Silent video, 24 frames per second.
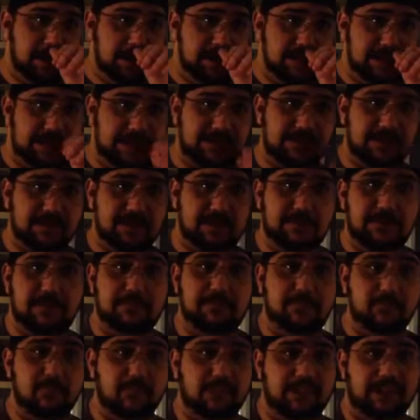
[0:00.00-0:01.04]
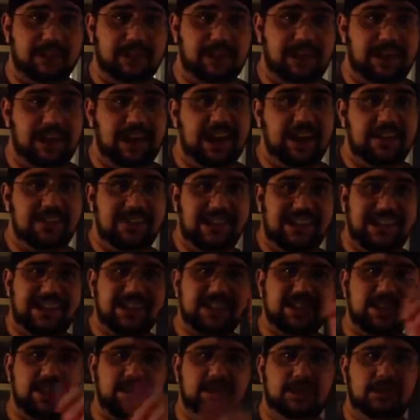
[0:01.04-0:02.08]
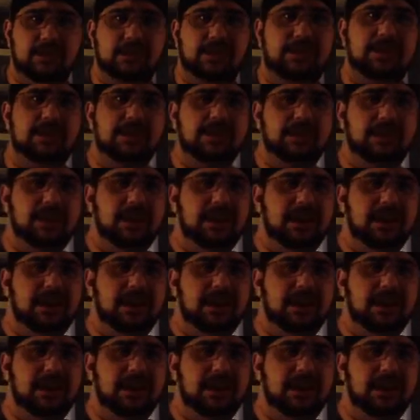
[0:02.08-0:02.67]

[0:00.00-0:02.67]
His name used to be Brody Lee. I think it's Luke.